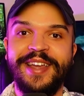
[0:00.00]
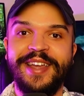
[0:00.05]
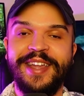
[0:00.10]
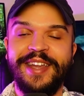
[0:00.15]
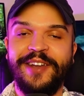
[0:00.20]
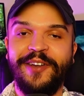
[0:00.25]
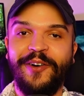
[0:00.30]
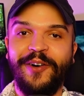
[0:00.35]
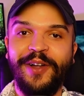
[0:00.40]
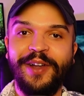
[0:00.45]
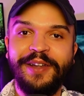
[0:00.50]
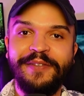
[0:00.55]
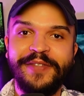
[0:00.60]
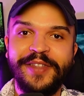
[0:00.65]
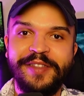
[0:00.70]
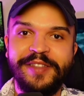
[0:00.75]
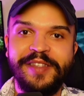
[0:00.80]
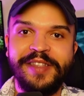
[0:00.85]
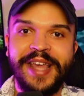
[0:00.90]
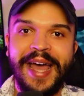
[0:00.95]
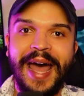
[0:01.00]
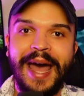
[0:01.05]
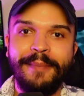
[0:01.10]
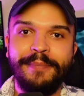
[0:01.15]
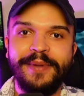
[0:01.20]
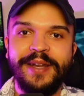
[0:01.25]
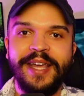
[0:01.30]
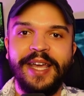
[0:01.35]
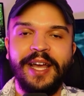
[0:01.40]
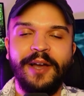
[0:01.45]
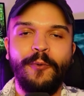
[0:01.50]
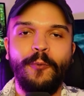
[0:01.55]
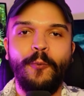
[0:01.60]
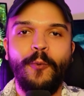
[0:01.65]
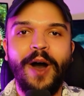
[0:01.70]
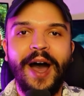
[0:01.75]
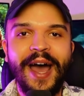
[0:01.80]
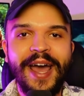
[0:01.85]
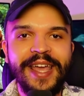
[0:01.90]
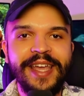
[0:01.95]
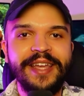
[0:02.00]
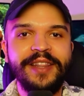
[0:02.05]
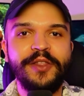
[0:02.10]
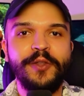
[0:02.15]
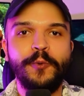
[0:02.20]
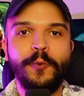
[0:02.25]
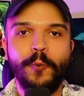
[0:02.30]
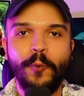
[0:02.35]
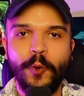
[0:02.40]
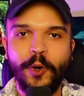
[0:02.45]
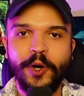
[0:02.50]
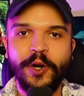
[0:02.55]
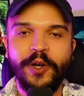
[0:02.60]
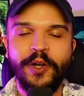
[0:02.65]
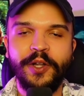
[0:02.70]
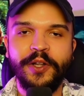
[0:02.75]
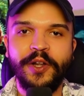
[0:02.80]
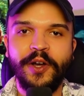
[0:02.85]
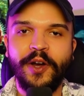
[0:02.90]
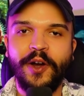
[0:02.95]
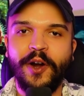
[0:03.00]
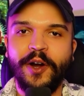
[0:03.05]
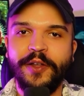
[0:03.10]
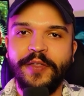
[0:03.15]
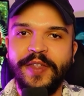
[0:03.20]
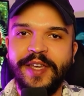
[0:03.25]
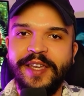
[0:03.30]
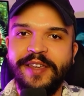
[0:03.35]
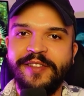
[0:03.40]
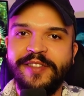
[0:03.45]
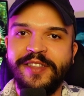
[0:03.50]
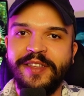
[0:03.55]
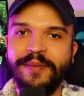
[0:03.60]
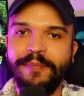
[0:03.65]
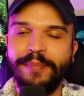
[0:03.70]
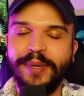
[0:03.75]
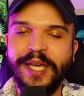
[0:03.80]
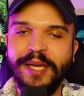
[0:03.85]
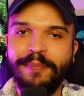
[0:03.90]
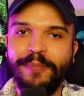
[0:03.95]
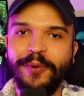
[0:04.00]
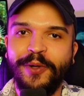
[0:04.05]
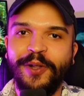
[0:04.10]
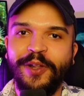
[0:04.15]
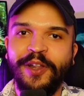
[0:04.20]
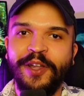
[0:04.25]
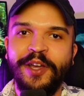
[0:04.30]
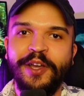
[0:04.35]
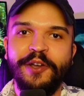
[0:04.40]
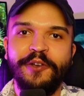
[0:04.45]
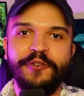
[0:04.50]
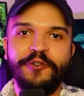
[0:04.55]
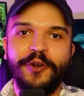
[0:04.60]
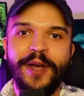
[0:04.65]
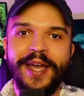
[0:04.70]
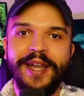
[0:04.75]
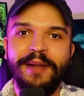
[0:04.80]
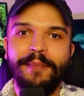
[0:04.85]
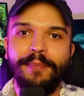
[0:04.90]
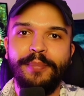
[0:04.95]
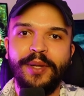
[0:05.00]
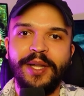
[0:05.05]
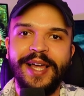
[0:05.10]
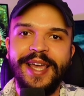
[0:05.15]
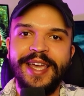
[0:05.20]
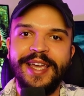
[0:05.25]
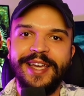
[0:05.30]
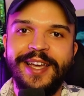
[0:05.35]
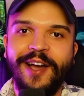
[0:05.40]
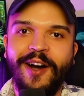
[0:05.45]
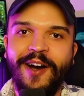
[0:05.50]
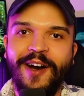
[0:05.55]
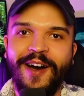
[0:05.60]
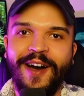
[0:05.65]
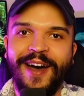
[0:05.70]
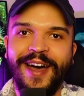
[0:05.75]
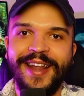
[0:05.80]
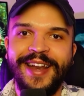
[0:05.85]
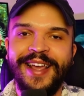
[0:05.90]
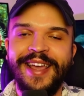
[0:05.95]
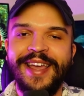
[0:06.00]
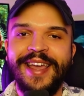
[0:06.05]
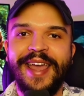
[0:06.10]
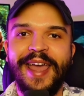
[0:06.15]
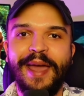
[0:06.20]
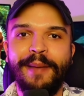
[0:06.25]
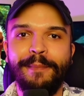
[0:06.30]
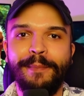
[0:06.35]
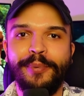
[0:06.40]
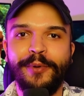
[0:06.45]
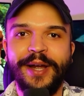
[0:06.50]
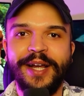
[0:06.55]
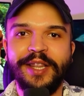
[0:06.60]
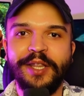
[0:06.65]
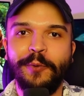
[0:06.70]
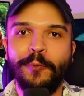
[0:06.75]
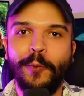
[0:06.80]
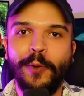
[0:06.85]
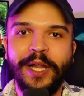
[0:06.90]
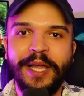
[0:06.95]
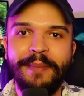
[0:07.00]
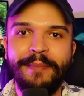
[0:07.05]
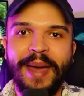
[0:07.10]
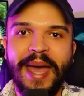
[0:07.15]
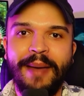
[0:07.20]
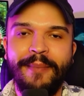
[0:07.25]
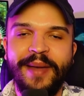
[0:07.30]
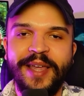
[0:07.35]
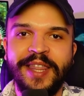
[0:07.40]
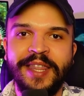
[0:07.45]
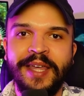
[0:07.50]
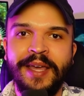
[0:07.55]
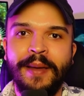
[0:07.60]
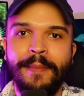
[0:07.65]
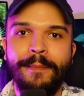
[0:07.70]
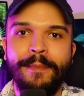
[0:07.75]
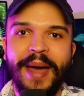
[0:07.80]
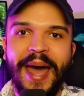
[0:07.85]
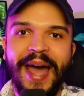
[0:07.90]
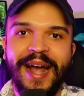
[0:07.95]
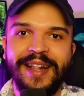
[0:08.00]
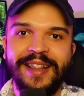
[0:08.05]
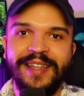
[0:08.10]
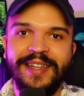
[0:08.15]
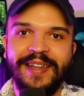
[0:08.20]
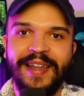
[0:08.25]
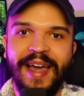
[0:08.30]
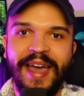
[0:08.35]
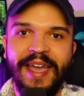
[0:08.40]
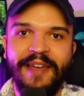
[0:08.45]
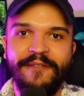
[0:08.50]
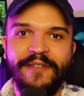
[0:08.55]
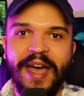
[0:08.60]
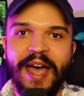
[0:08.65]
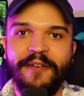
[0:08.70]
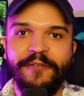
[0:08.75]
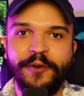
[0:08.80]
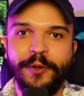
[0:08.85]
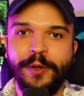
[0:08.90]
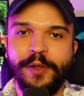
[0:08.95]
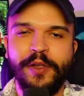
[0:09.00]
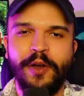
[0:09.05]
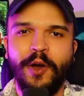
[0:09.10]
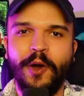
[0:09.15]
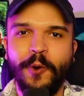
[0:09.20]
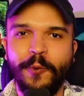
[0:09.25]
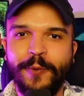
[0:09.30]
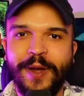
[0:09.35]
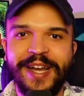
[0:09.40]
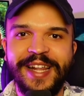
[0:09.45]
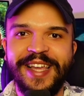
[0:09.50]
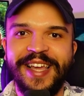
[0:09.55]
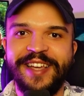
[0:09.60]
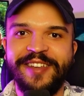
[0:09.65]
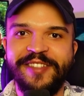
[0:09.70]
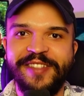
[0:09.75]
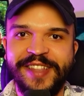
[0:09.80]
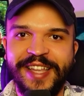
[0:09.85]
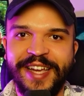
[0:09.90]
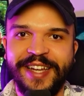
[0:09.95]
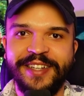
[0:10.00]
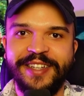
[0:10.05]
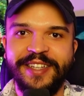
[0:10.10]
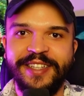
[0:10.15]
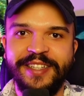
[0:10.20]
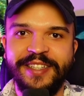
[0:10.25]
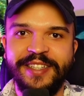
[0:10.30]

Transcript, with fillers: and all of this is happening, why in the world are these people trying to play God and bring the woolly mammoth back to life after it's already extinct?